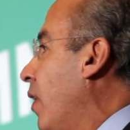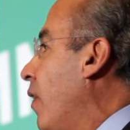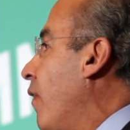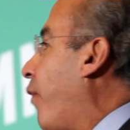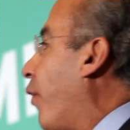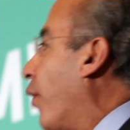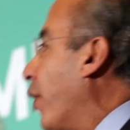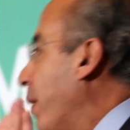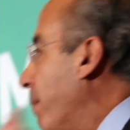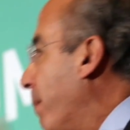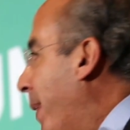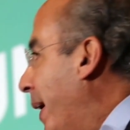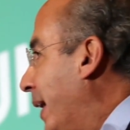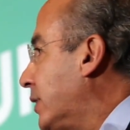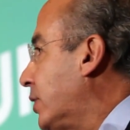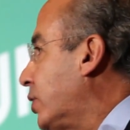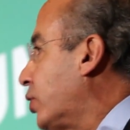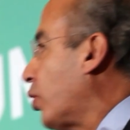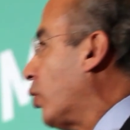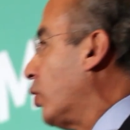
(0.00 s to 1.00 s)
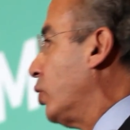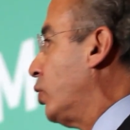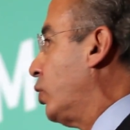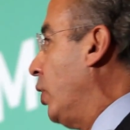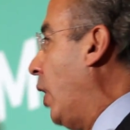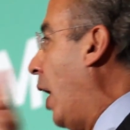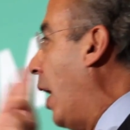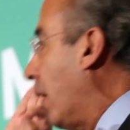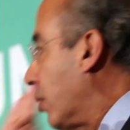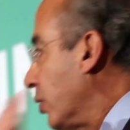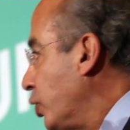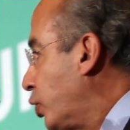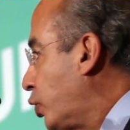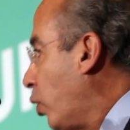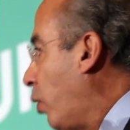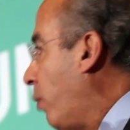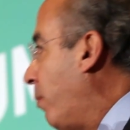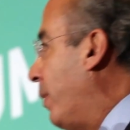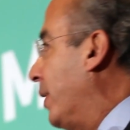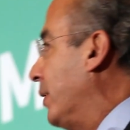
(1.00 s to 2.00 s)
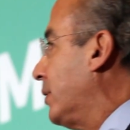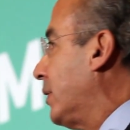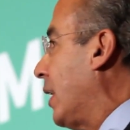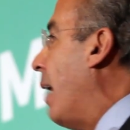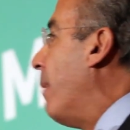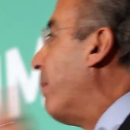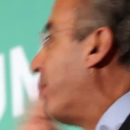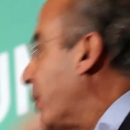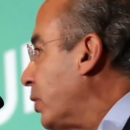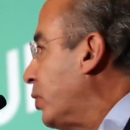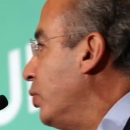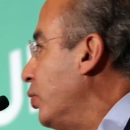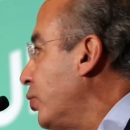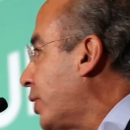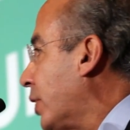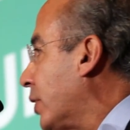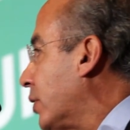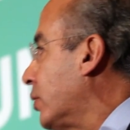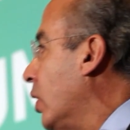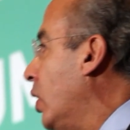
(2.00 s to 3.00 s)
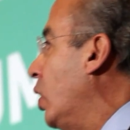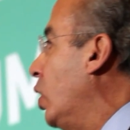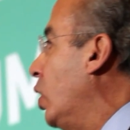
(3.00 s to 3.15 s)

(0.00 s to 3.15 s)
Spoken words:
for investors and consumers and producers